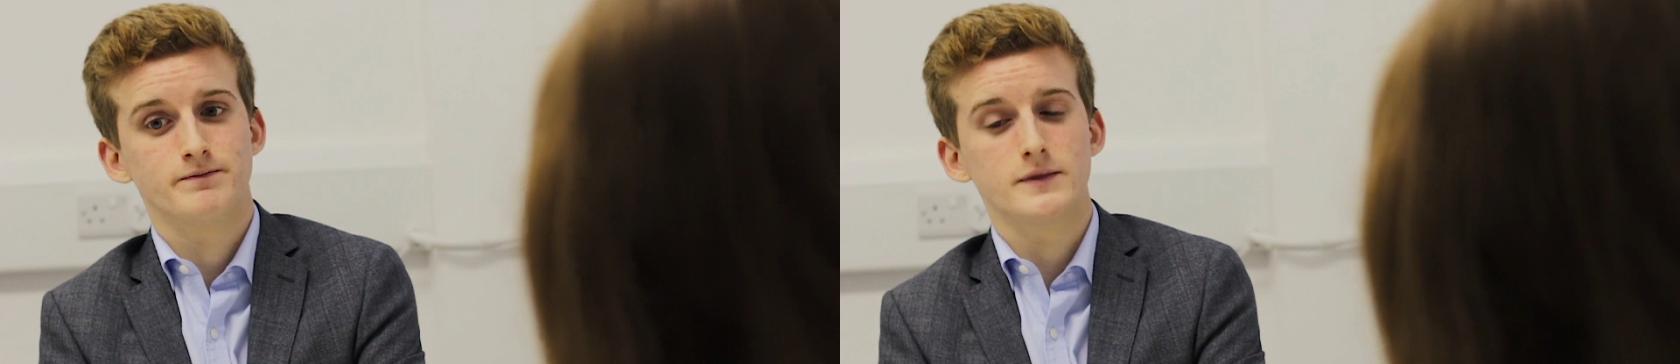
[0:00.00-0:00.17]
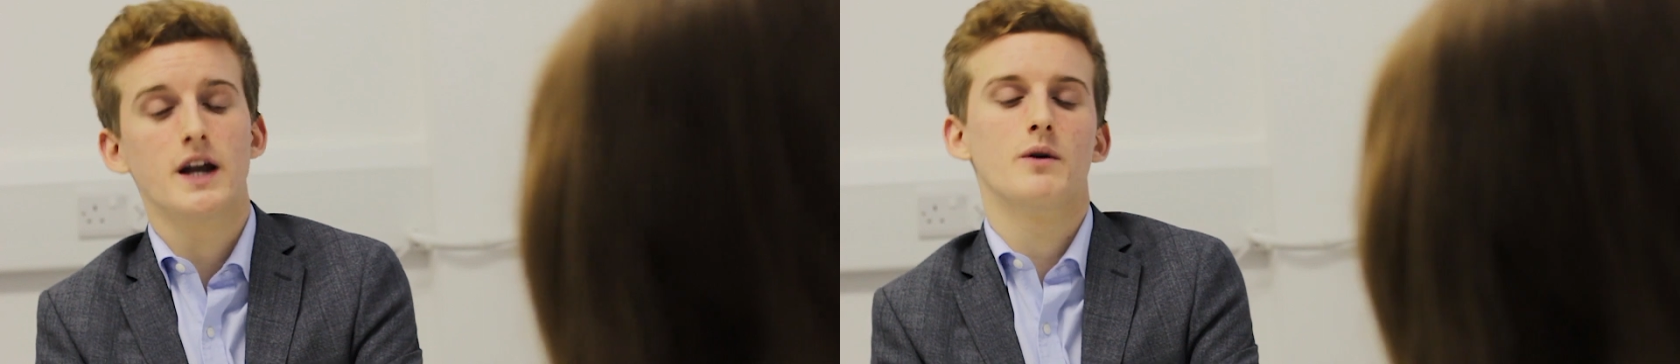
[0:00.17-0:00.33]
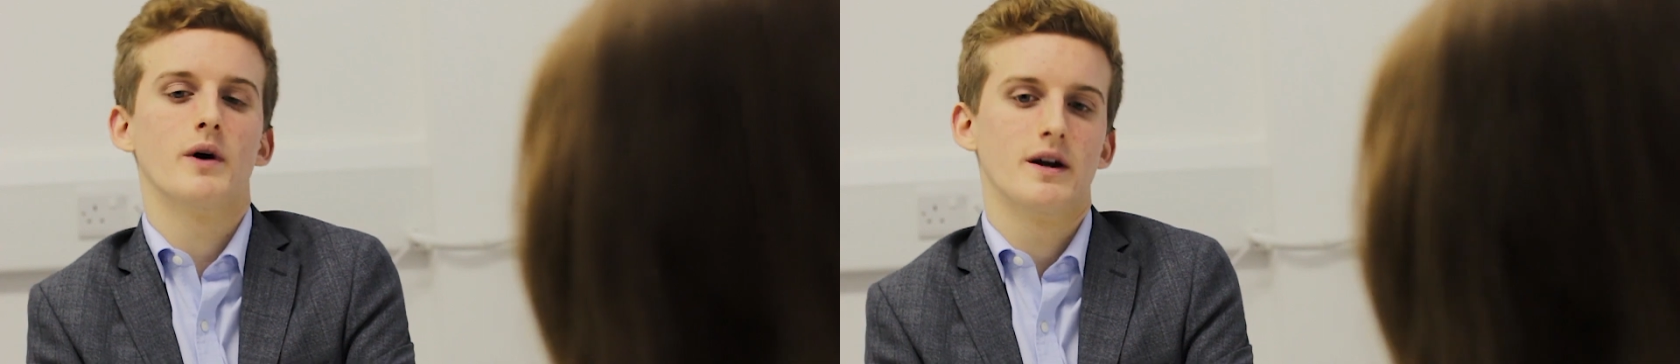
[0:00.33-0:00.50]

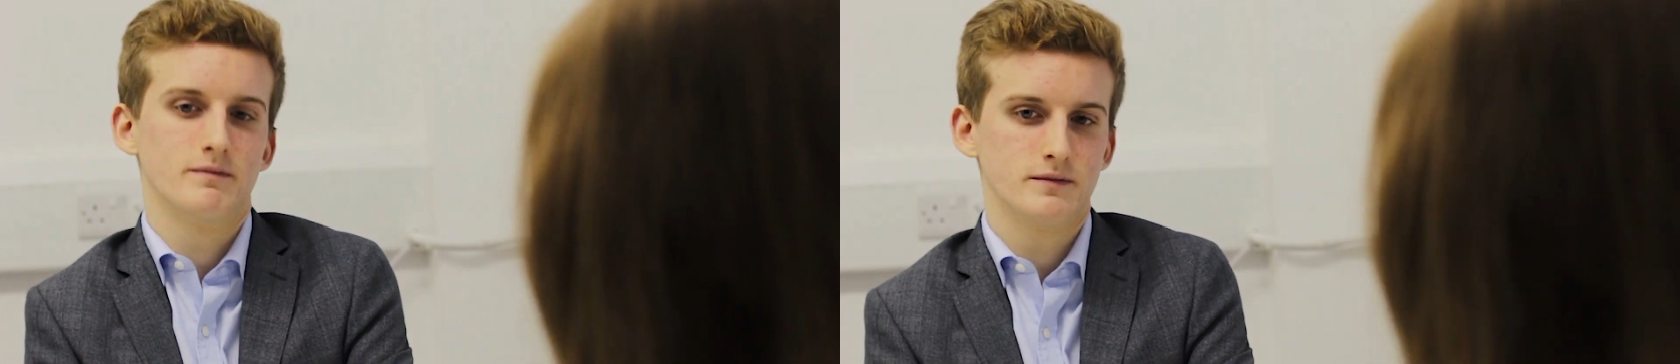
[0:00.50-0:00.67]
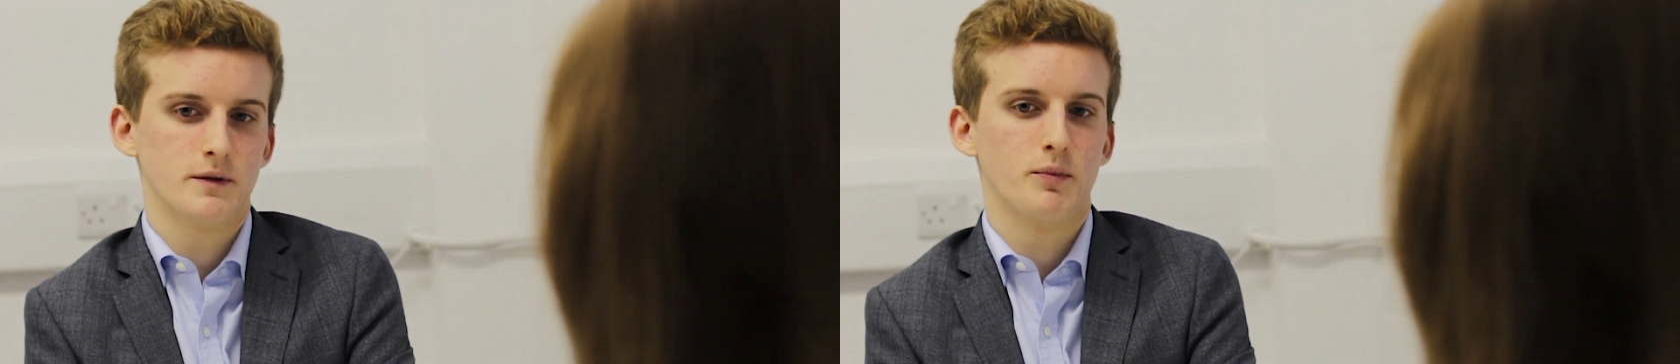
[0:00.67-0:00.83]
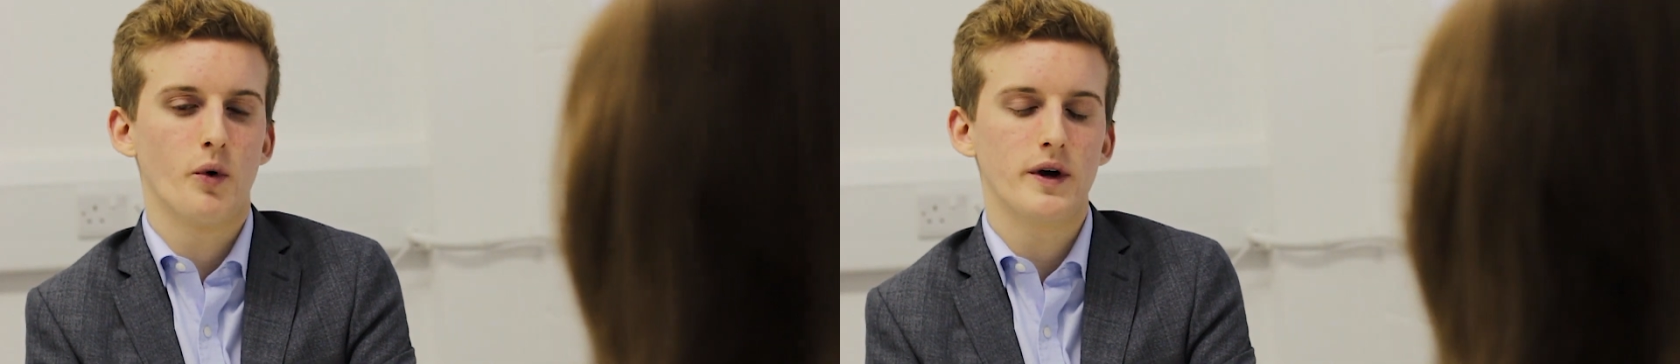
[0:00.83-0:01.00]
Anyway,
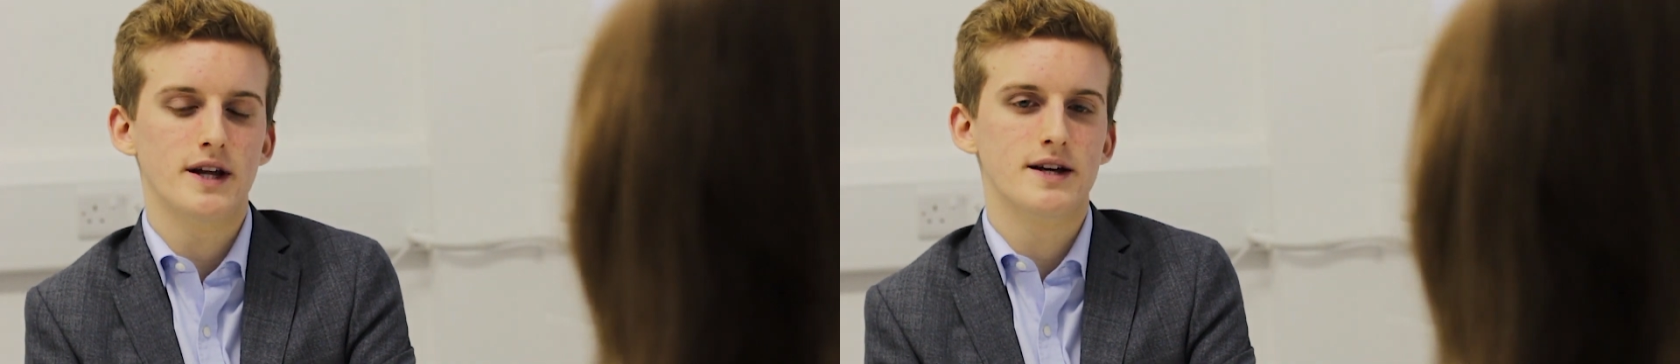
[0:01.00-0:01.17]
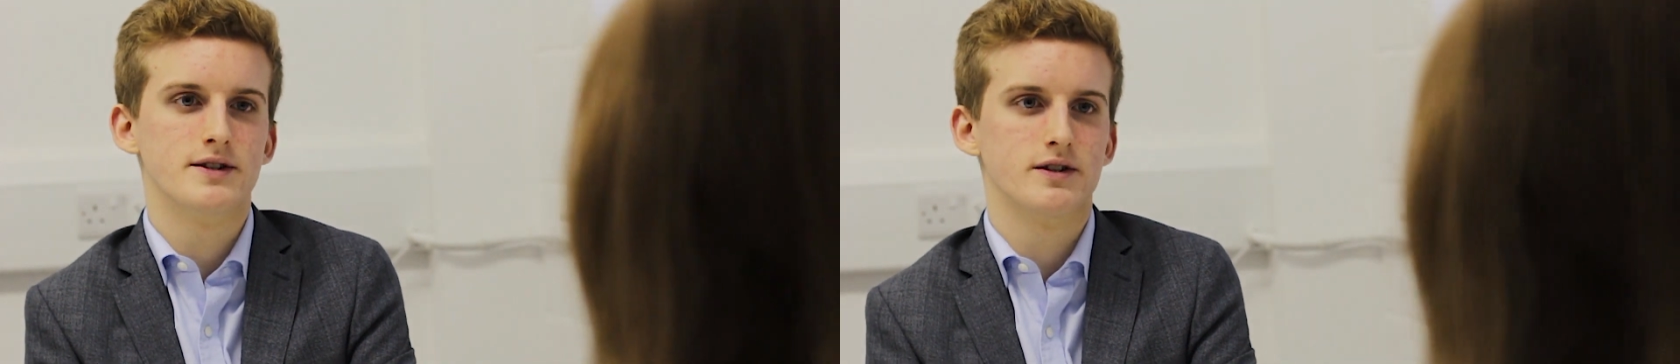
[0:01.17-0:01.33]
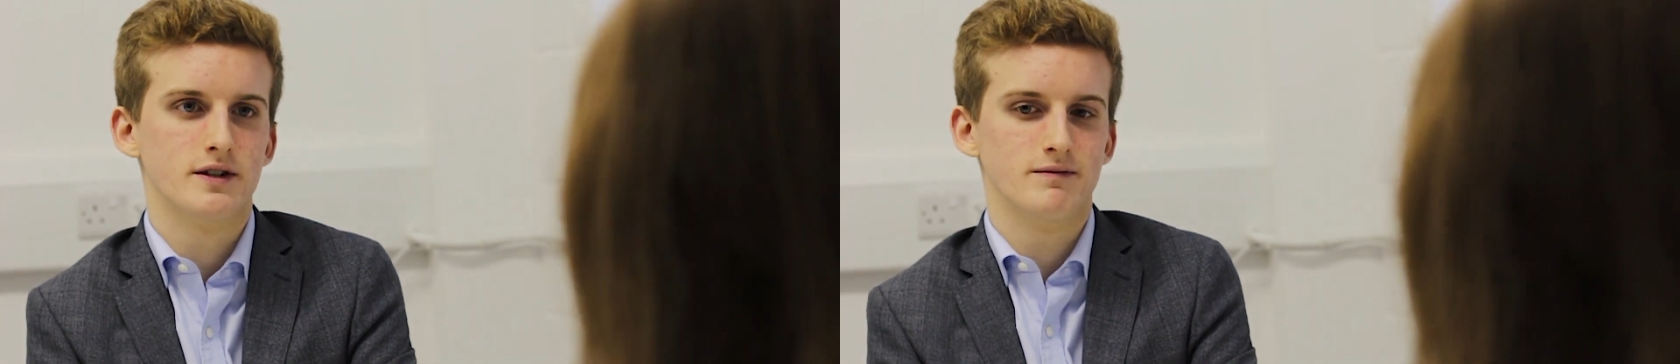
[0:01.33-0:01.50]
the point
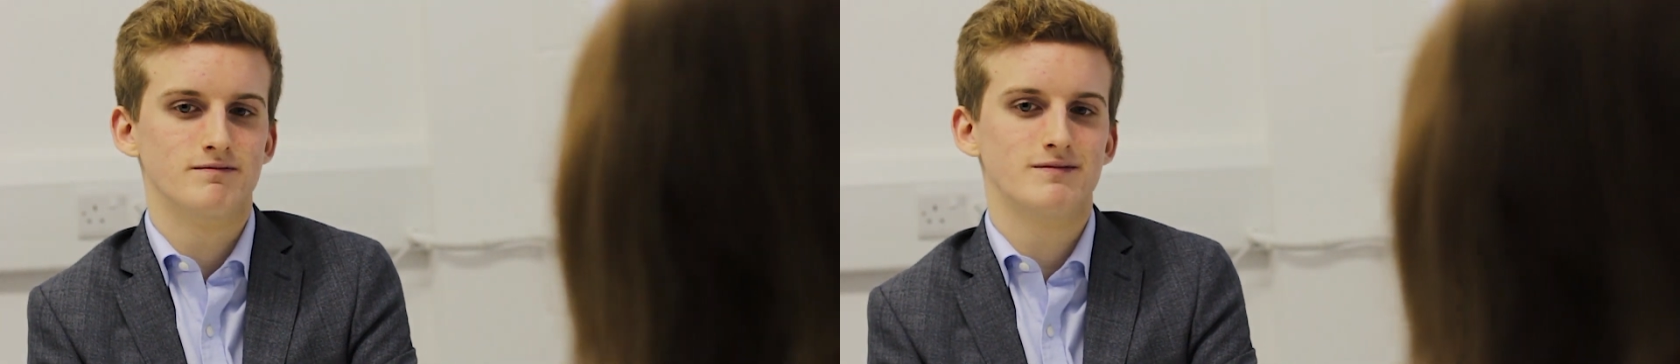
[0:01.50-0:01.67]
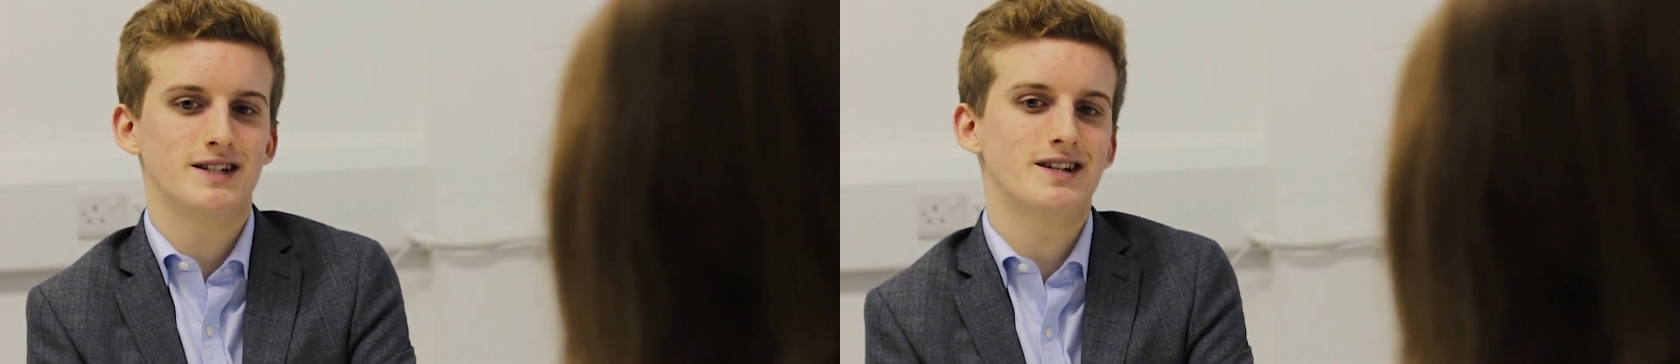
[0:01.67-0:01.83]
is that